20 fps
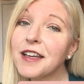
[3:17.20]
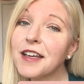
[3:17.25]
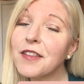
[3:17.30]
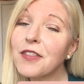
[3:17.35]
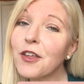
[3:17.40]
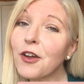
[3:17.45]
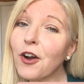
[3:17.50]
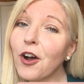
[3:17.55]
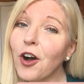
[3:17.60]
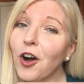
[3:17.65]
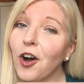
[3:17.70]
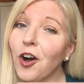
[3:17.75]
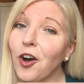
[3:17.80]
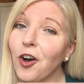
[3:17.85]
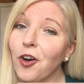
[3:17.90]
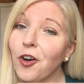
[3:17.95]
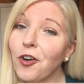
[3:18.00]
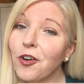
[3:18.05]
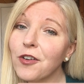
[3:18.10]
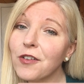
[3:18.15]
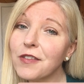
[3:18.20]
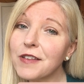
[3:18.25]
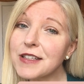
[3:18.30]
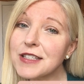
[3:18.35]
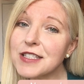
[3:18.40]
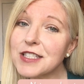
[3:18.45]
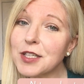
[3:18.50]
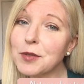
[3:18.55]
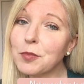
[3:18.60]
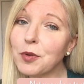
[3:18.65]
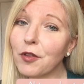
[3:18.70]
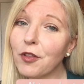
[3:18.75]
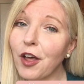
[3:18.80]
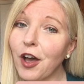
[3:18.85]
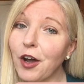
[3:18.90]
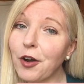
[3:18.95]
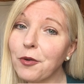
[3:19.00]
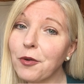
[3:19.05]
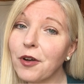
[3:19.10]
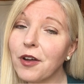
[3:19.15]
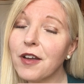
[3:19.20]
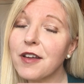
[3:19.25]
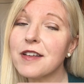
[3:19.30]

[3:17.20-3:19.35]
They're all listed below.